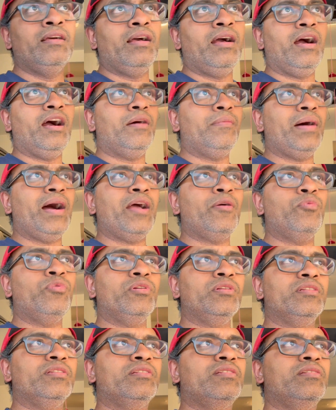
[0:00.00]
I
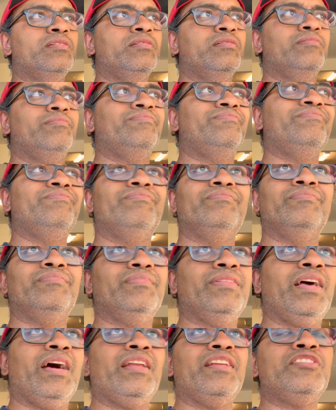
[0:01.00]
wouldn't,
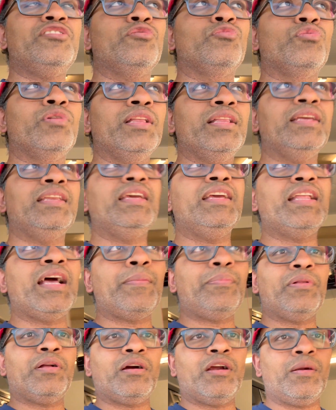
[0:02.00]
unless you really need
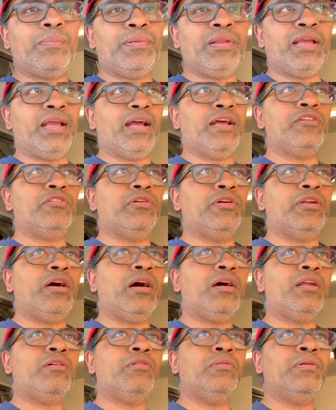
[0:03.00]
Apple CarPlay, Android
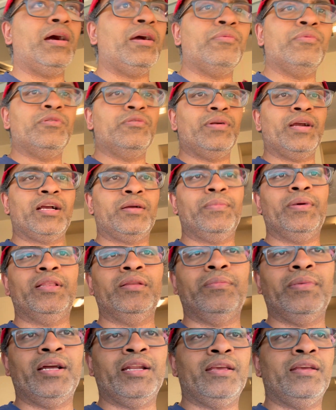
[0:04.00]
Auto, I wouldn't recommend the
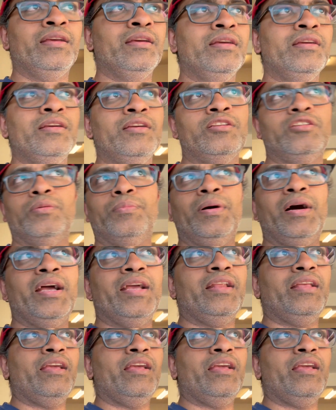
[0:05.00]
money to buy it.